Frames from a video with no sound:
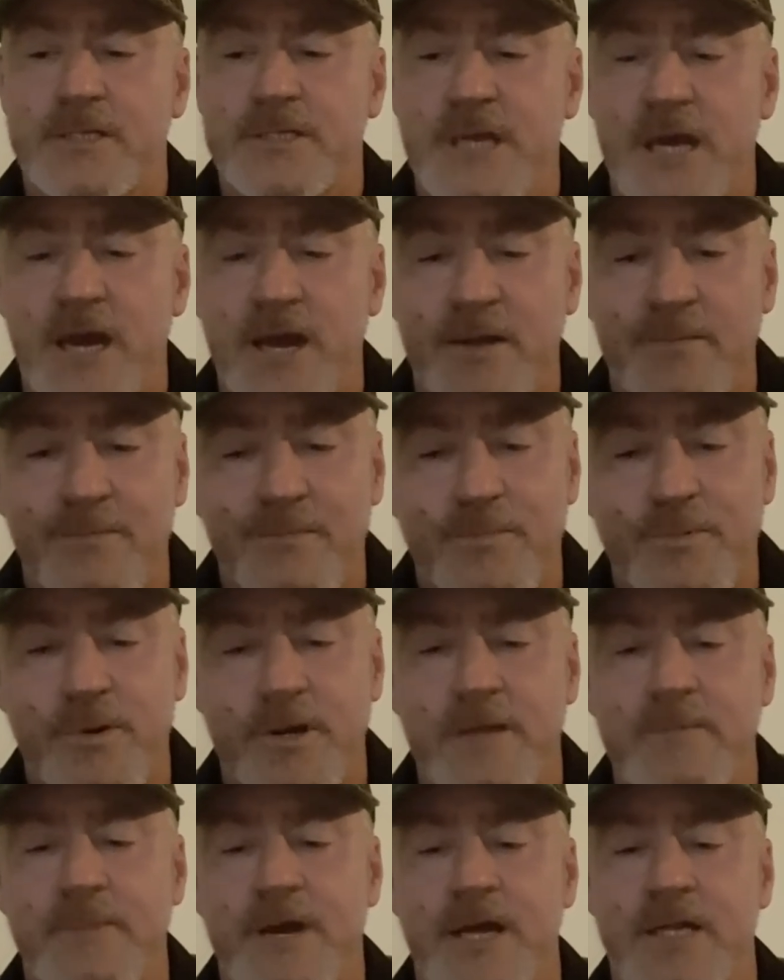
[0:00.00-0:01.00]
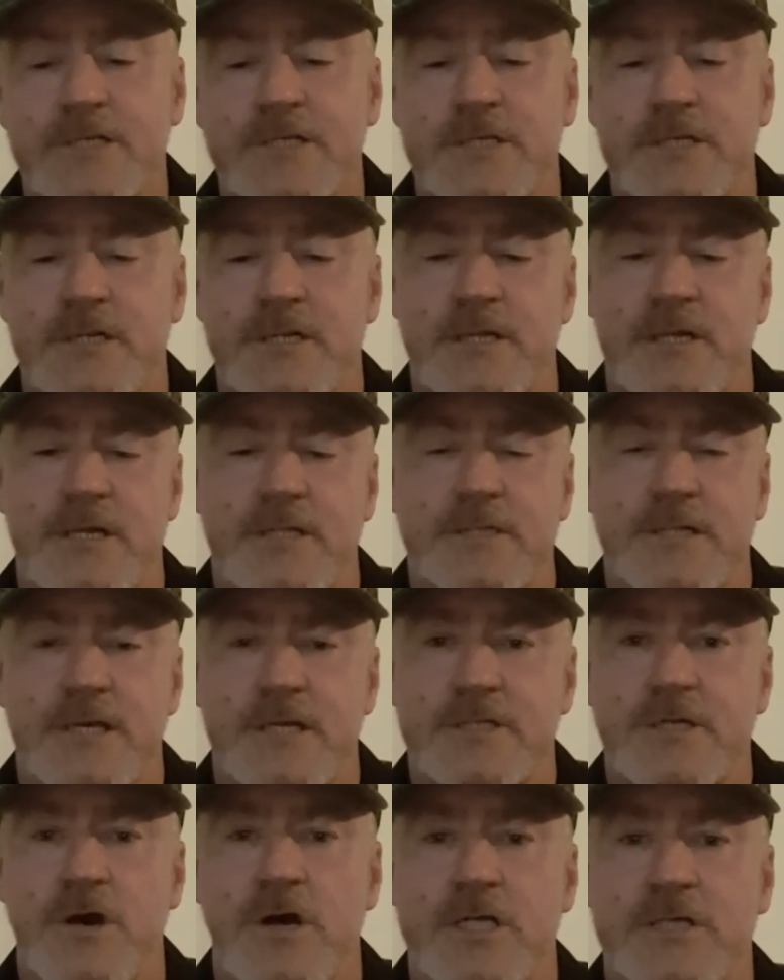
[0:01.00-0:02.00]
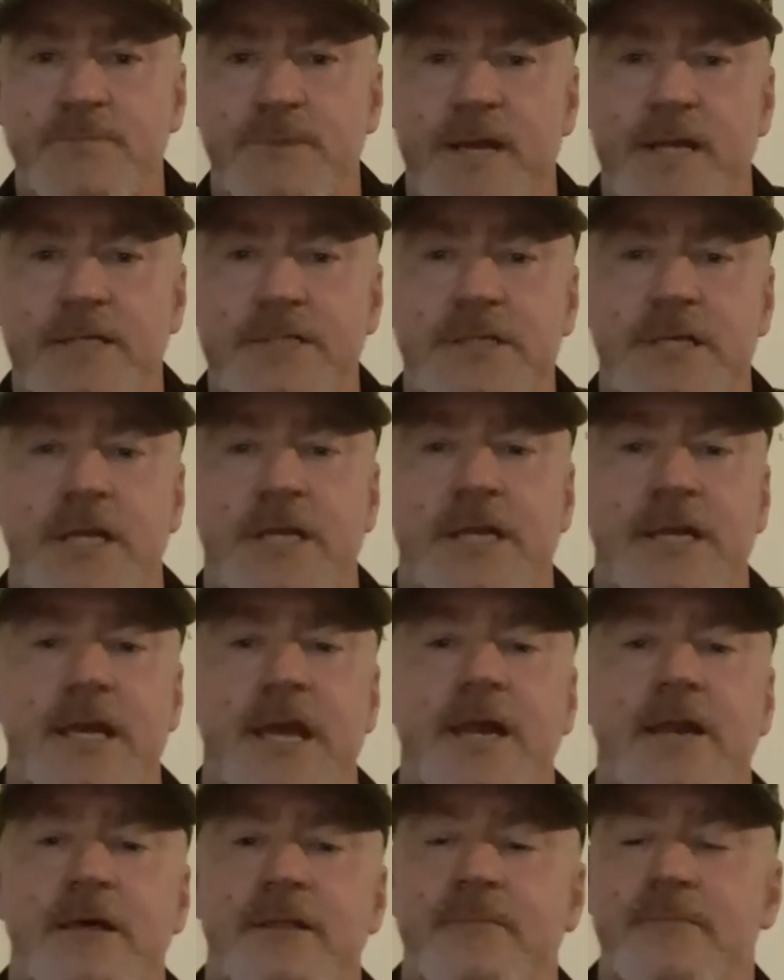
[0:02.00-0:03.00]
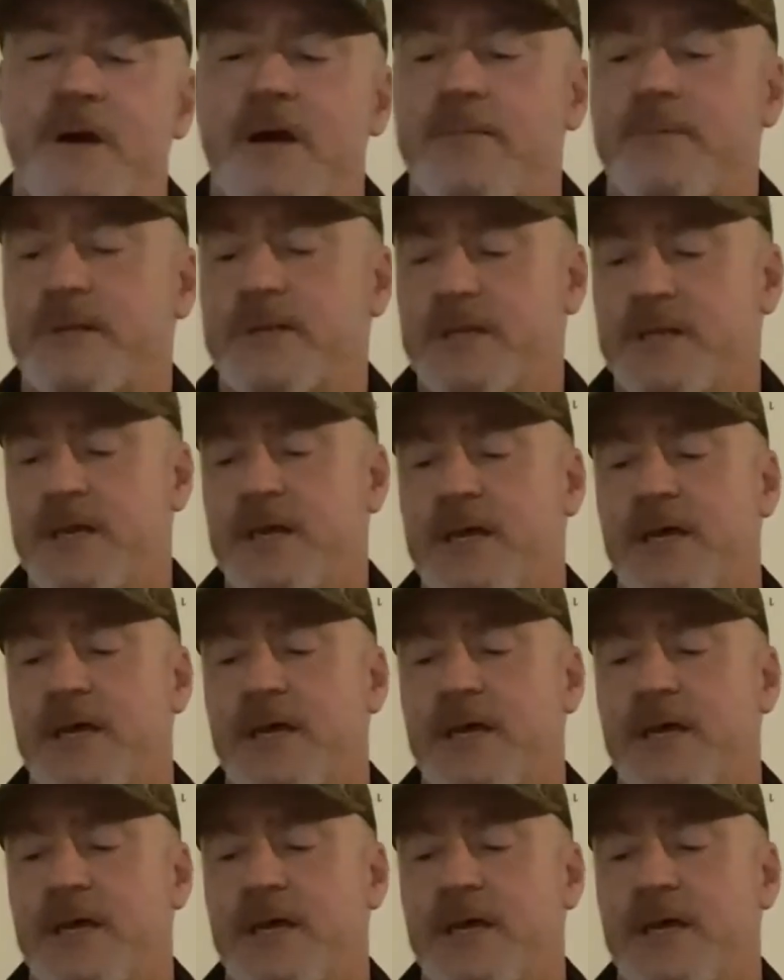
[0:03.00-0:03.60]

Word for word: So pretty much as high spec as you can get at the moment.